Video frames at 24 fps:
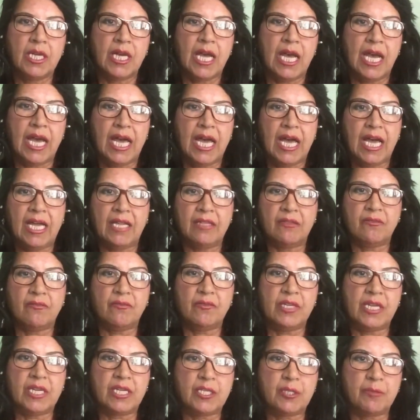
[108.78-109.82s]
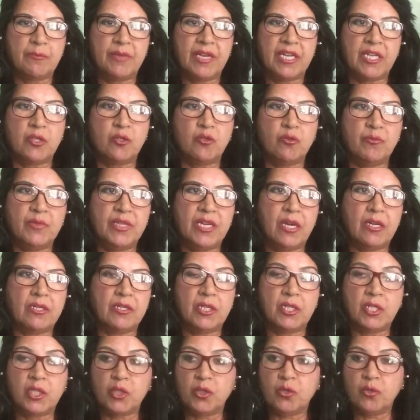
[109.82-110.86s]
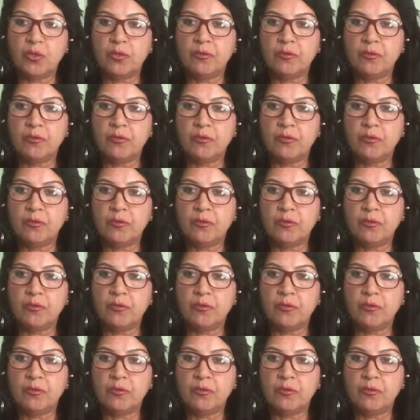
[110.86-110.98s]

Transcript: and we expect to be understood,